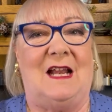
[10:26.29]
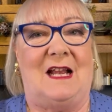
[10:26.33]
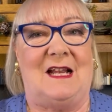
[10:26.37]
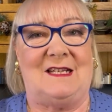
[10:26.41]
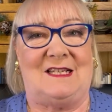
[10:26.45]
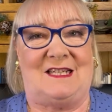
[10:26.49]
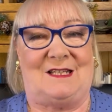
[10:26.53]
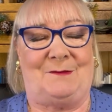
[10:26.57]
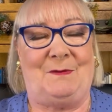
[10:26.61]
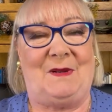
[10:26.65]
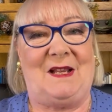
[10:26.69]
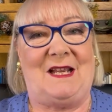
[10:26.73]

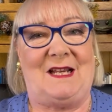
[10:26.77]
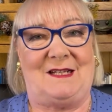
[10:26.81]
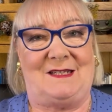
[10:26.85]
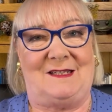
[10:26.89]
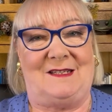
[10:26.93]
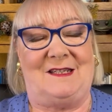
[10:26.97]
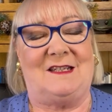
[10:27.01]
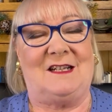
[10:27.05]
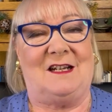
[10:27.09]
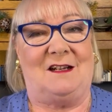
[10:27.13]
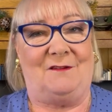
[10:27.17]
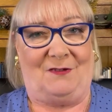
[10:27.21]
aspects
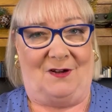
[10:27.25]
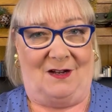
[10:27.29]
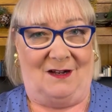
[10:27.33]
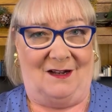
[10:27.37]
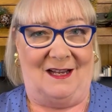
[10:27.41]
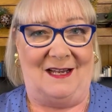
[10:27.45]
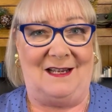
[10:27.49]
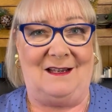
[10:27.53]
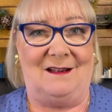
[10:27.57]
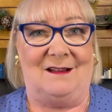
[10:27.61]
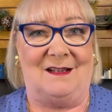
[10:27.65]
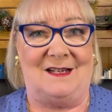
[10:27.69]
that I've
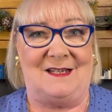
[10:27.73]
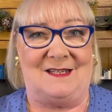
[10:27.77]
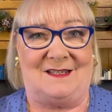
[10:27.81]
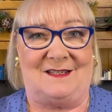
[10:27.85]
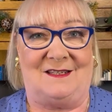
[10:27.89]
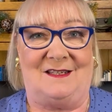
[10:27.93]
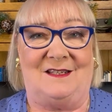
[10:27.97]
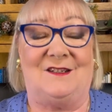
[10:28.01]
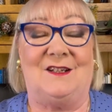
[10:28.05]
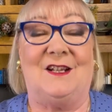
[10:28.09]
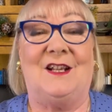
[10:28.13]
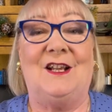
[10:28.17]

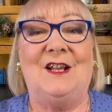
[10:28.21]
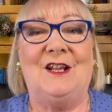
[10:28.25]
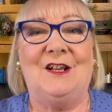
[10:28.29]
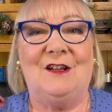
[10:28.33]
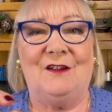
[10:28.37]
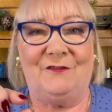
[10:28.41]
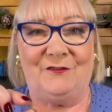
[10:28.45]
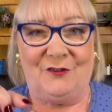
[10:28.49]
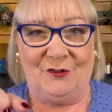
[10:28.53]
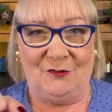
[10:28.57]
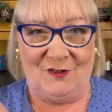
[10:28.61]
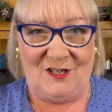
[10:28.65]
highlighted
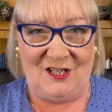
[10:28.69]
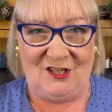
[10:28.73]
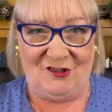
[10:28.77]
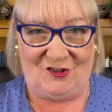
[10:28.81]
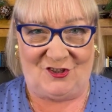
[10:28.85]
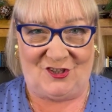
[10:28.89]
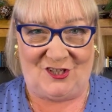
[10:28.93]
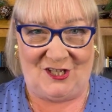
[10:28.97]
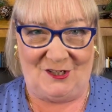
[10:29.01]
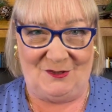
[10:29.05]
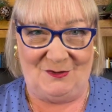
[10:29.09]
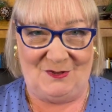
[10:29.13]
for each
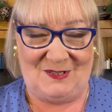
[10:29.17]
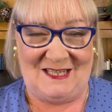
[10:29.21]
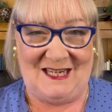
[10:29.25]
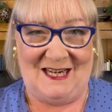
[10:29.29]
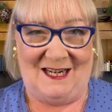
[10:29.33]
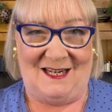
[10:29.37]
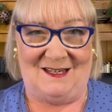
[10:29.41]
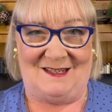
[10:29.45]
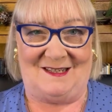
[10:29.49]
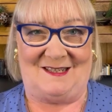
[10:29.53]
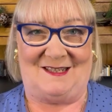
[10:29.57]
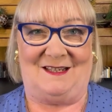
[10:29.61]

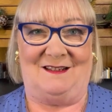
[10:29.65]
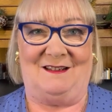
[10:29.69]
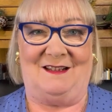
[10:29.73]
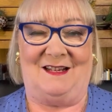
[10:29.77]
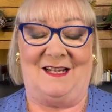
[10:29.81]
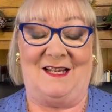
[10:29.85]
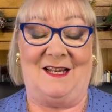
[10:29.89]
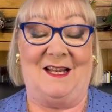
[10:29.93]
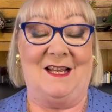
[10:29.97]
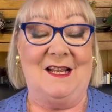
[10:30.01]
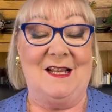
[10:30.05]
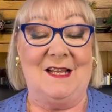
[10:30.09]
zodiac
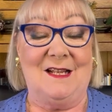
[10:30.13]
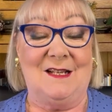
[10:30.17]
sign.